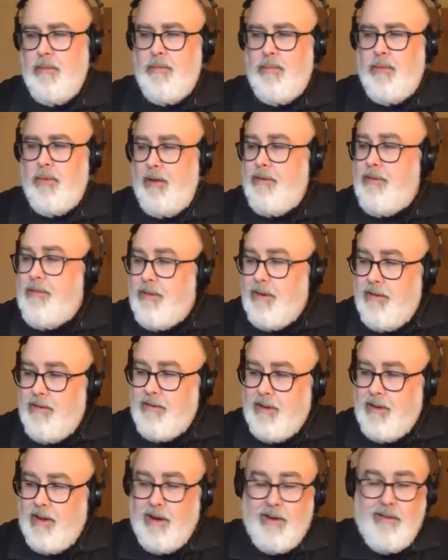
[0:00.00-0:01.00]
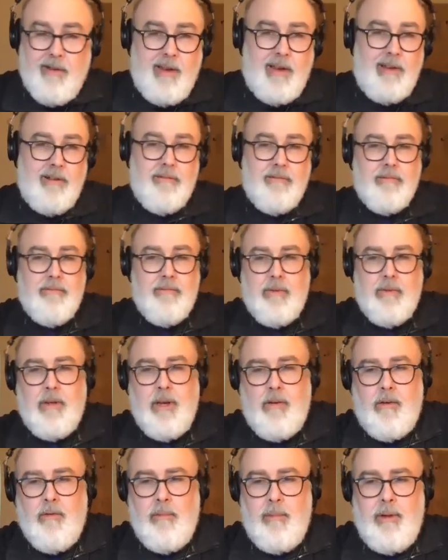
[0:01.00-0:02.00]
Princeton's got a great
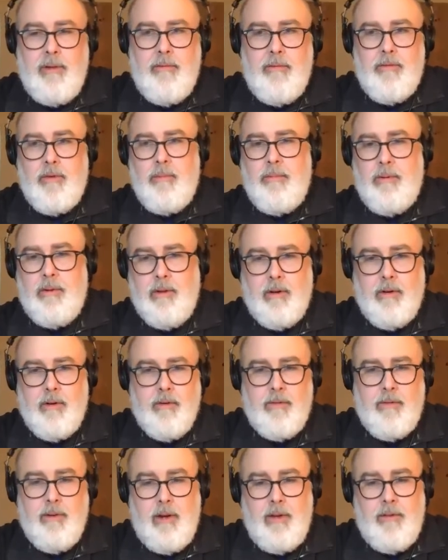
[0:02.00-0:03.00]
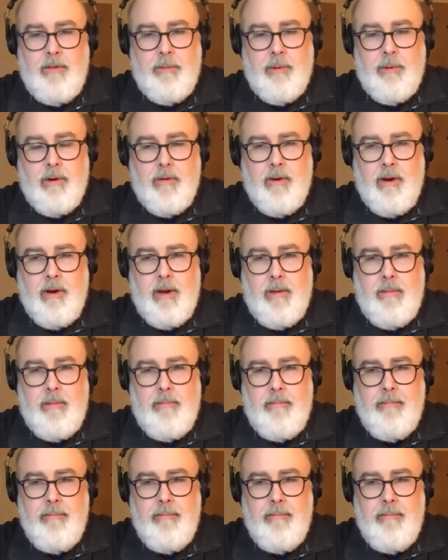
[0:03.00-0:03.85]
government sort of political science program.